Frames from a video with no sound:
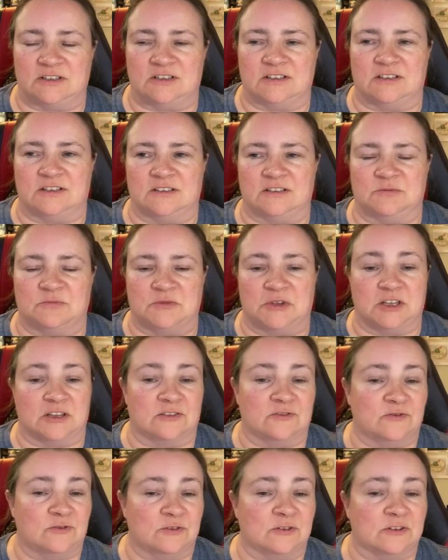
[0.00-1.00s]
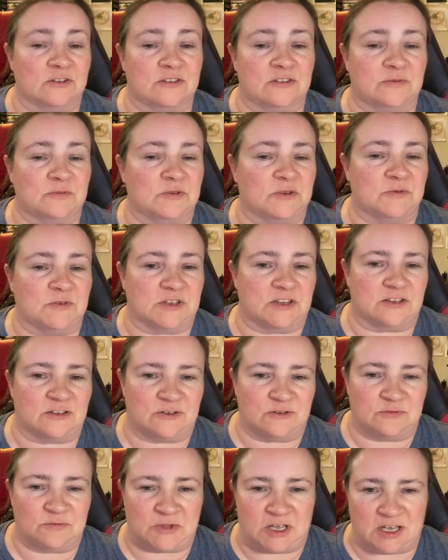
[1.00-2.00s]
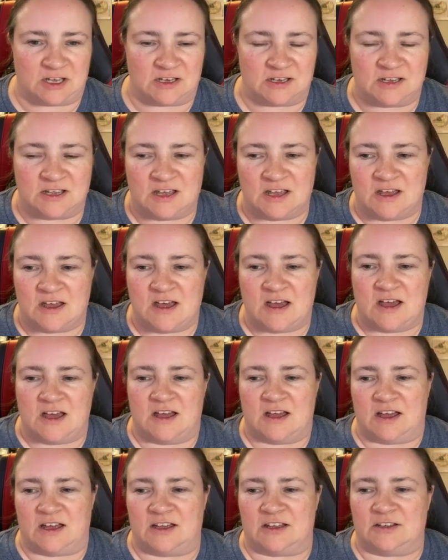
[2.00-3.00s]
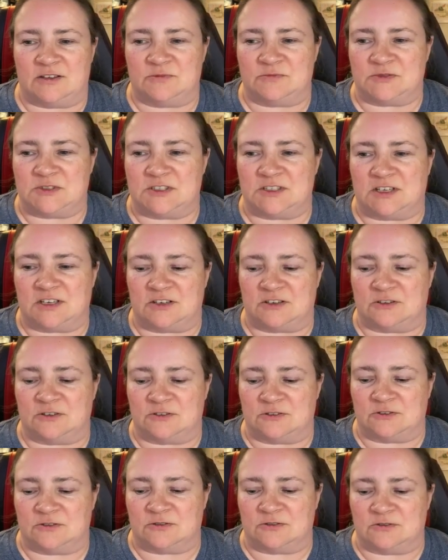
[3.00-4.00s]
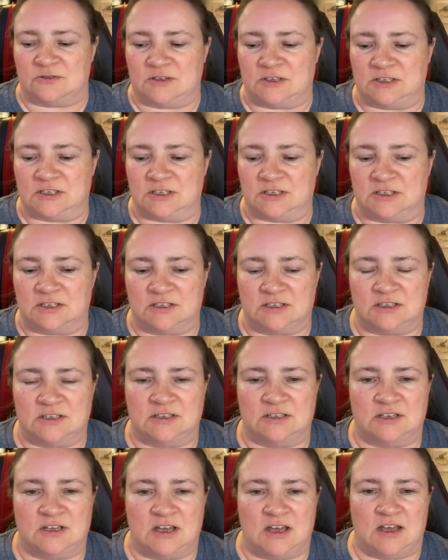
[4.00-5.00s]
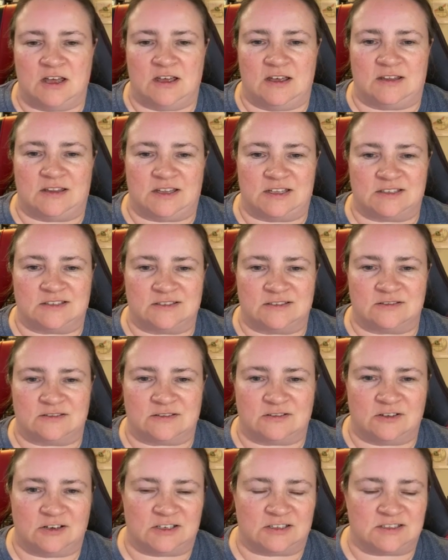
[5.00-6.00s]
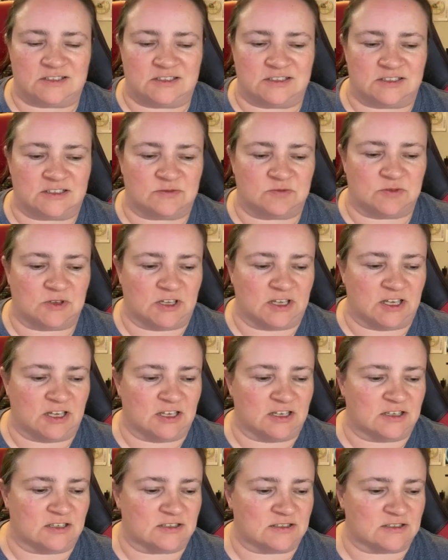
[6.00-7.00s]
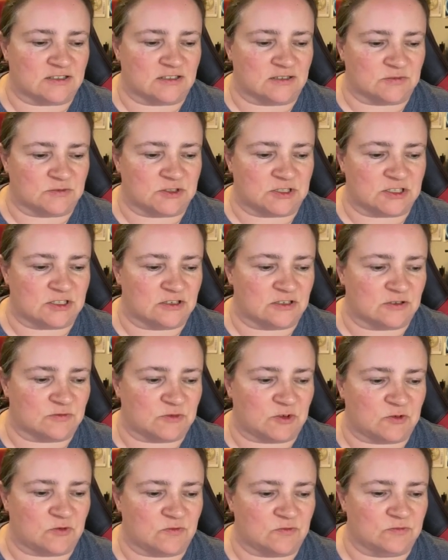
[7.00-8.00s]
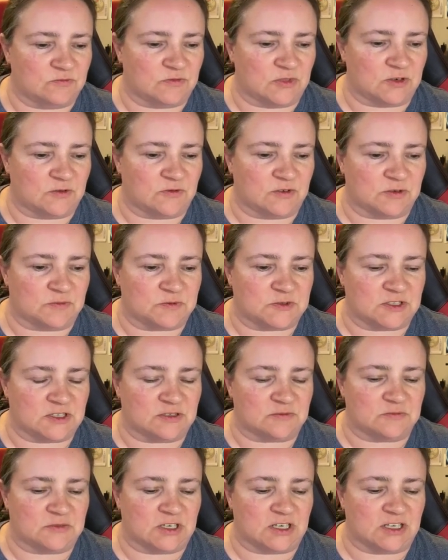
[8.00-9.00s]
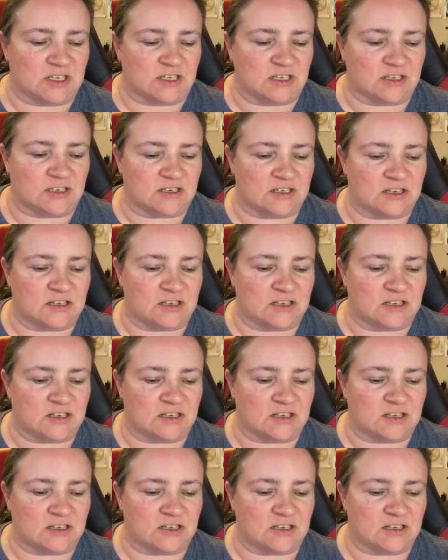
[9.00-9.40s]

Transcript: then May the 4th be with you May. So that's cross stitch plans, and I'm going to show you my whips in a minute.